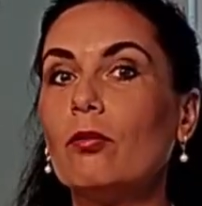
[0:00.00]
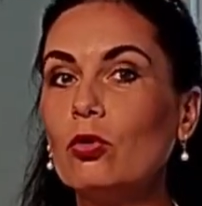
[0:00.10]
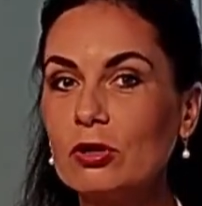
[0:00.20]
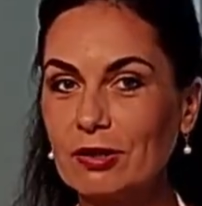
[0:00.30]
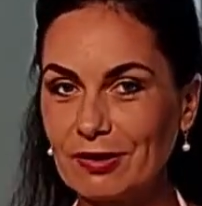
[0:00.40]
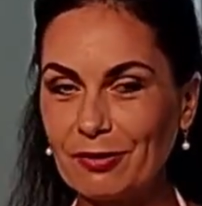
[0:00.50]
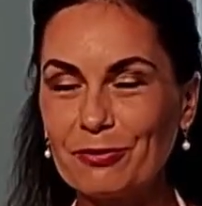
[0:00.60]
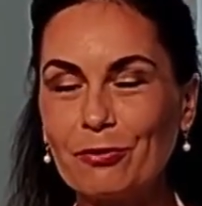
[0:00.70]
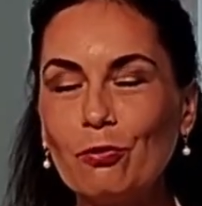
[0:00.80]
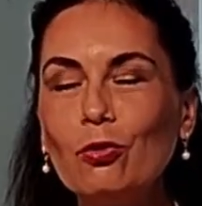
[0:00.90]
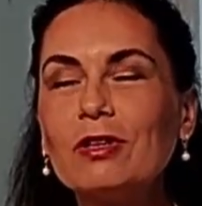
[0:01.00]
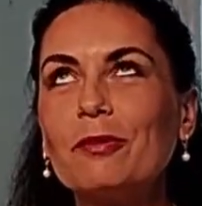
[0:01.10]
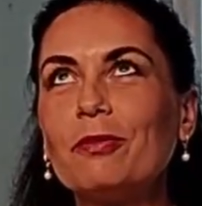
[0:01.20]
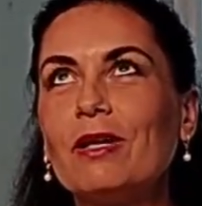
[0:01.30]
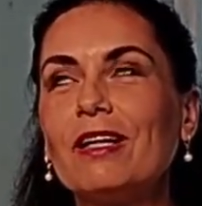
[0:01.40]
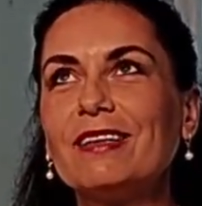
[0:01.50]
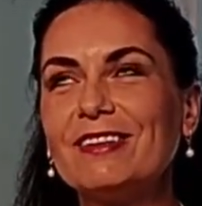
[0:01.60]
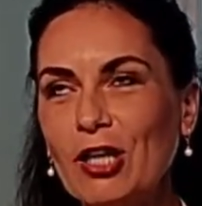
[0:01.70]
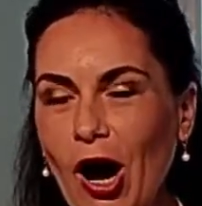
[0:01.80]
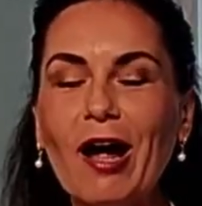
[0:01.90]
multiply
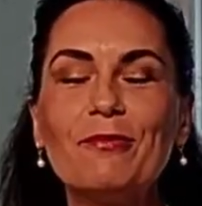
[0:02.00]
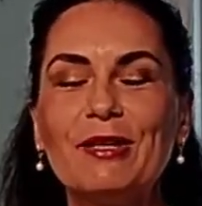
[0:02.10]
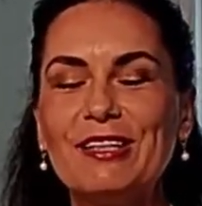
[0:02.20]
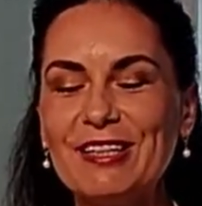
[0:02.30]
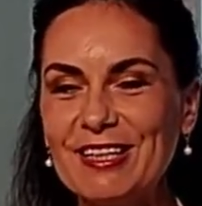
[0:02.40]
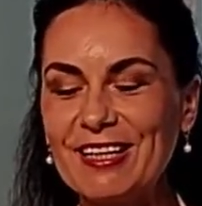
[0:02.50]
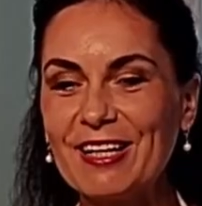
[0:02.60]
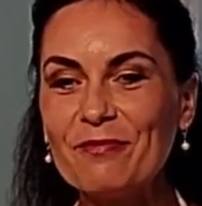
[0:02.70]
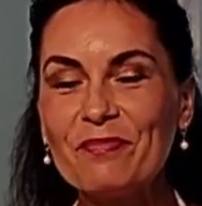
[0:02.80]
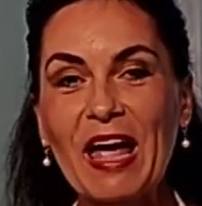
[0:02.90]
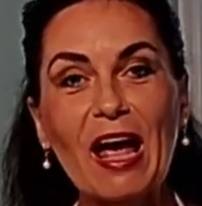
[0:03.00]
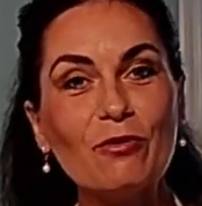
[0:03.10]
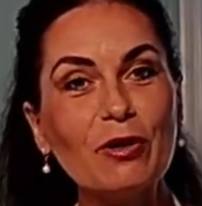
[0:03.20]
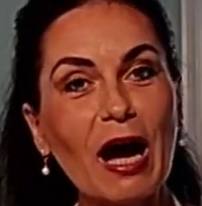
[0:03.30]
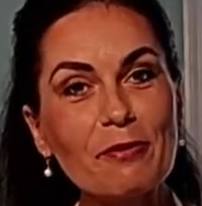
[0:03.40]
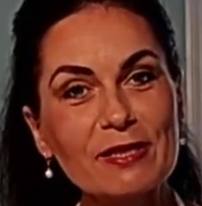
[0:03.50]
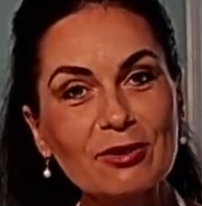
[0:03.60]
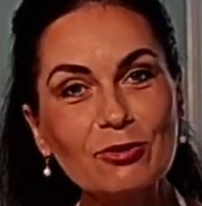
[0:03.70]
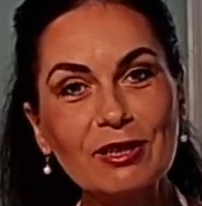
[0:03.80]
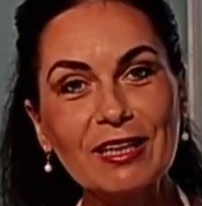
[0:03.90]
time a year, and we
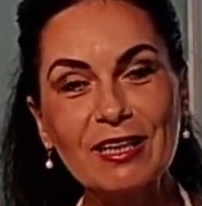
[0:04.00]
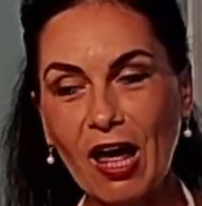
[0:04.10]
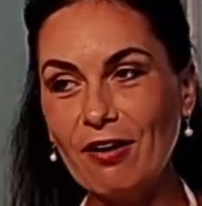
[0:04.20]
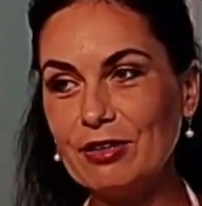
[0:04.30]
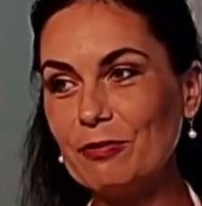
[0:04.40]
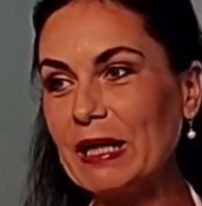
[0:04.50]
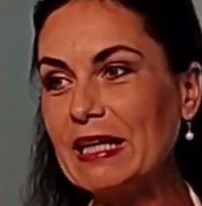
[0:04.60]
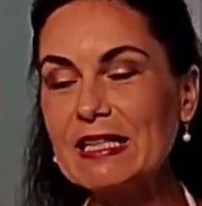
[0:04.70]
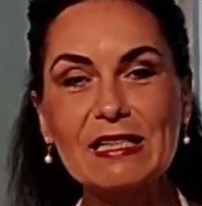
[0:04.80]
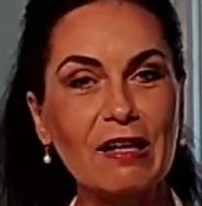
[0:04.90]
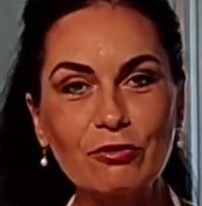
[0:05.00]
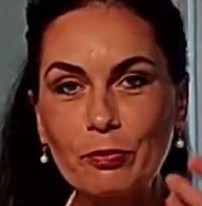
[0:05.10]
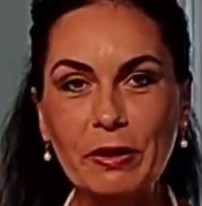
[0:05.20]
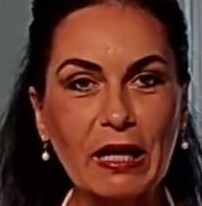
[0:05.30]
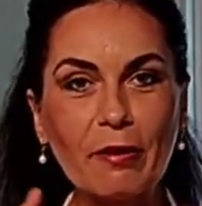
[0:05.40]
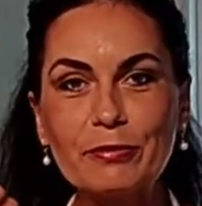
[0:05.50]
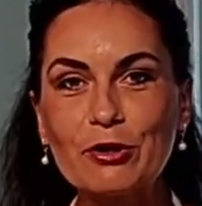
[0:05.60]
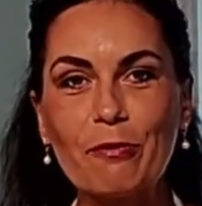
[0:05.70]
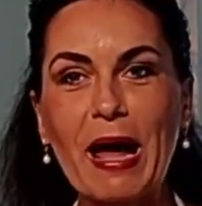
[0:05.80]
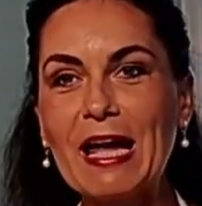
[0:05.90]
absolutely love it. My kids love to pick
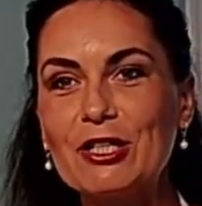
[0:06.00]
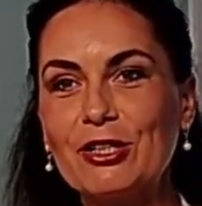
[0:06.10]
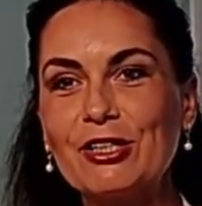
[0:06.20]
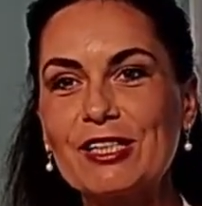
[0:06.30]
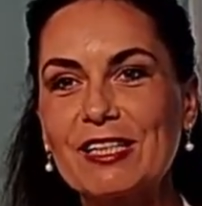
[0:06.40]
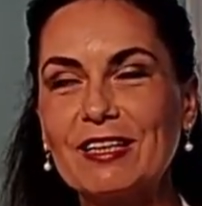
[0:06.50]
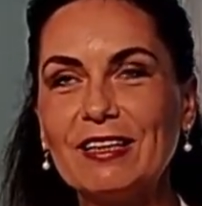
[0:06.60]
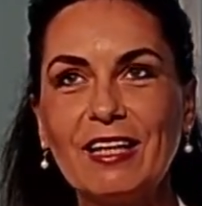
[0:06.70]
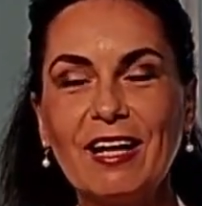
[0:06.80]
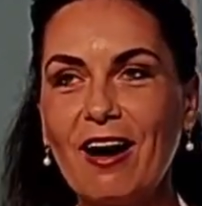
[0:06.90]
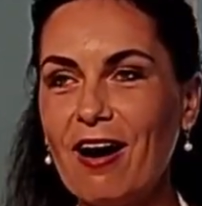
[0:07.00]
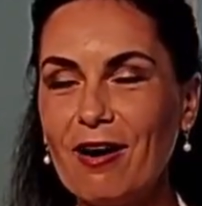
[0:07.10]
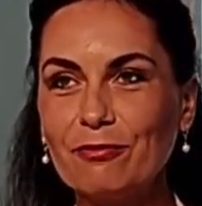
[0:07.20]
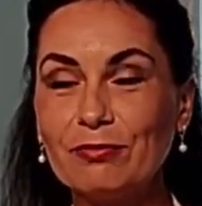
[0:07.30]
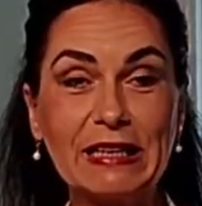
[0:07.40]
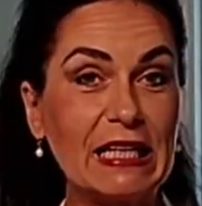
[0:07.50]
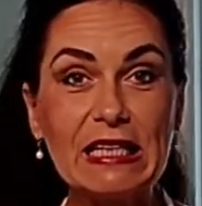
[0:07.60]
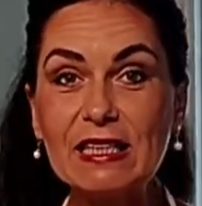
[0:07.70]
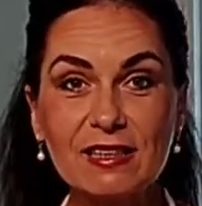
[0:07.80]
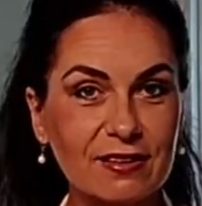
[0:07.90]
up tomatoes and they
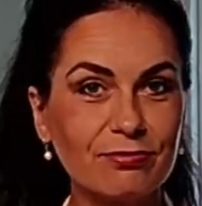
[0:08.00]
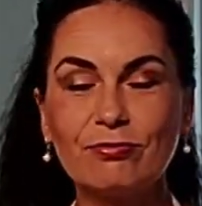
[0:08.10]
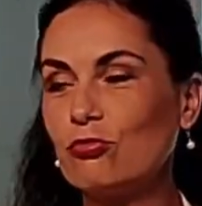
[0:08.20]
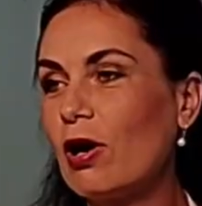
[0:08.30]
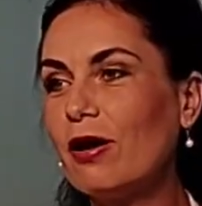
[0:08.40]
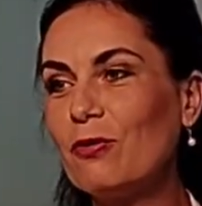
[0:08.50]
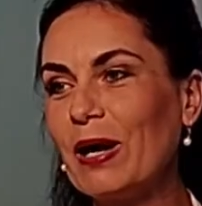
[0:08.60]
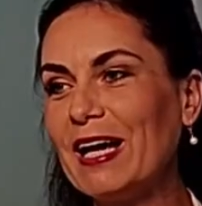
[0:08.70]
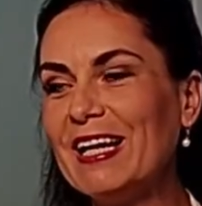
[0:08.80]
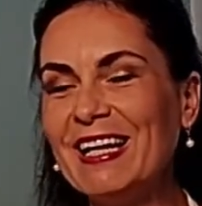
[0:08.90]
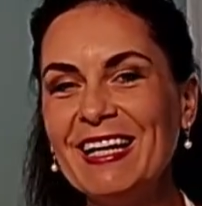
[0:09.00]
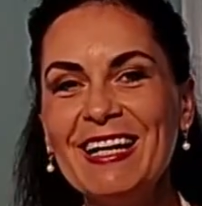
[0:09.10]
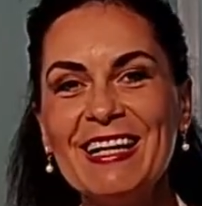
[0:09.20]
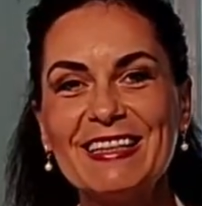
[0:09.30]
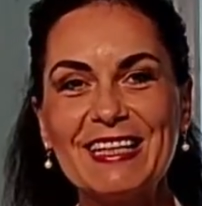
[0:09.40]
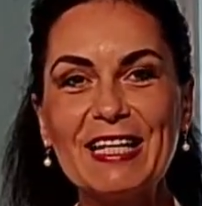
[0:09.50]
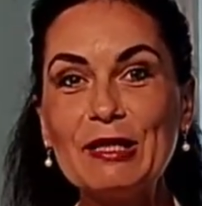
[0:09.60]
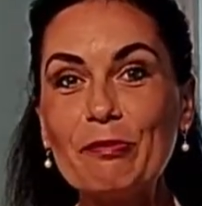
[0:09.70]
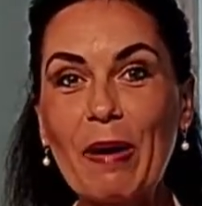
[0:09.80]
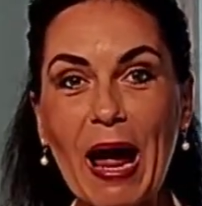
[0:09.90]
eat right away. They
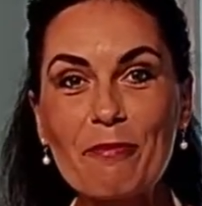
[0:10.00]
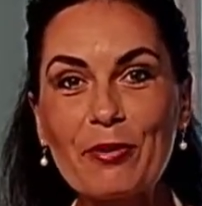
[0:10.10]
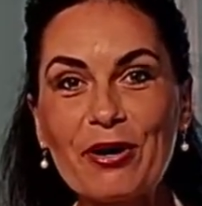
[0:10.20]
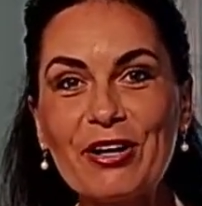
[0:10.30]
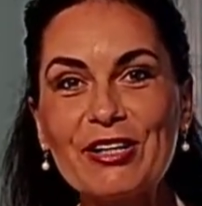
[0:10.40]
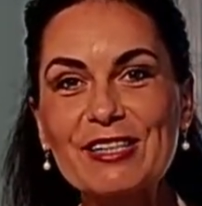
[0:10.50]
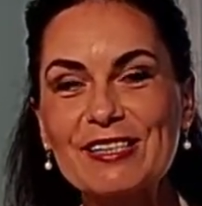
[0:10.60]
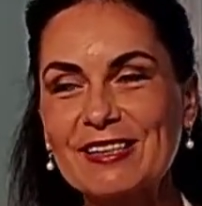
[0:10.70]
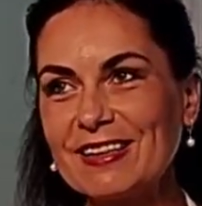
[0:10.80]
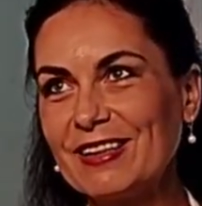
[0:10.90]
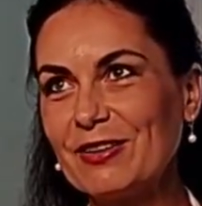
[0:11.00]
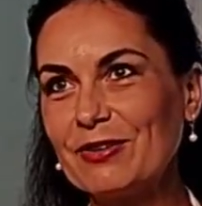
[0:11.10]
eat peppers.